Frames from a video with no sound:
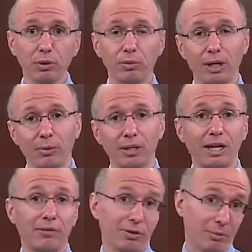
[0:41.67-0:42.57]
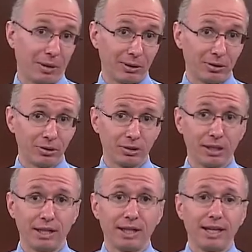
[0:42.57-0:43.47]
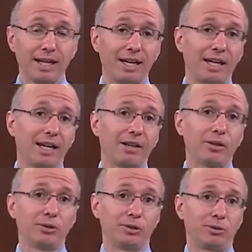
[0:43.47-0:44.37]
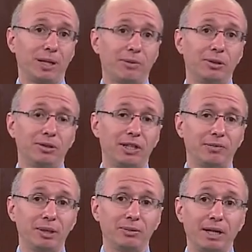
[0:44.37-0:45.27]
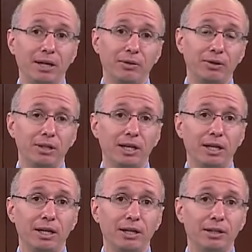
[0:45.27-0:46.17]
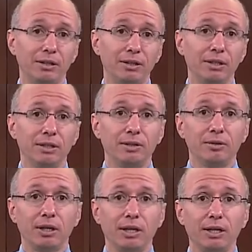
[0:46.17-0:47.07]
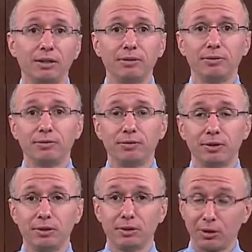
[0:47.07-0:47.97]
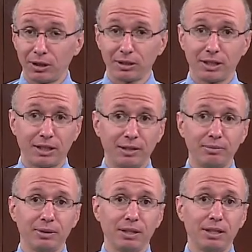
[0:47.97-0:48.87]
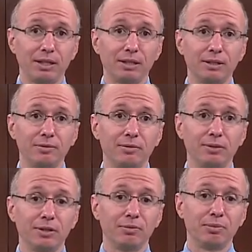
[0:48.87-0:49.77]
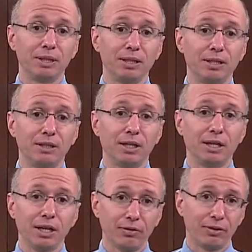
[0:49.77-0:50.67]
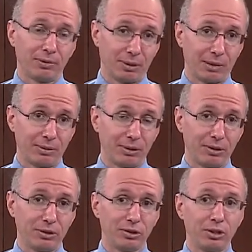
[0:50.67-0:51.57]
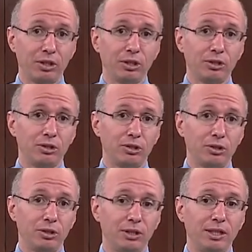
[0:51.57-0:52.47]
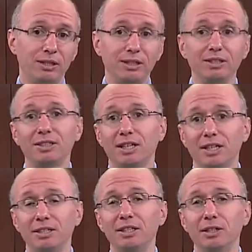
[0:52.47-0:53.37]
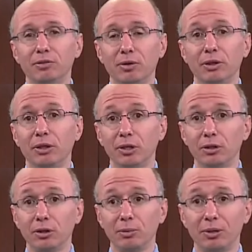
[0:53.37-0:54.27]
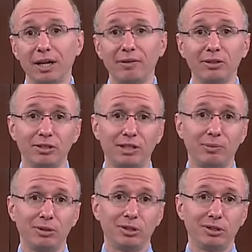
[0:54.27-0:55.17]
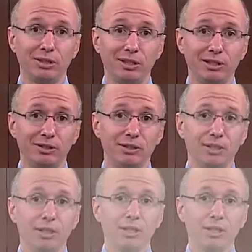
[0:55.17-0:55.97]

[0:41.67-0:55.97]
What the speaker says: Well, we have thermometers, and those thermometers have been around for a long time. There have been enough thermometers to get a decent idea of what the global average temperature is,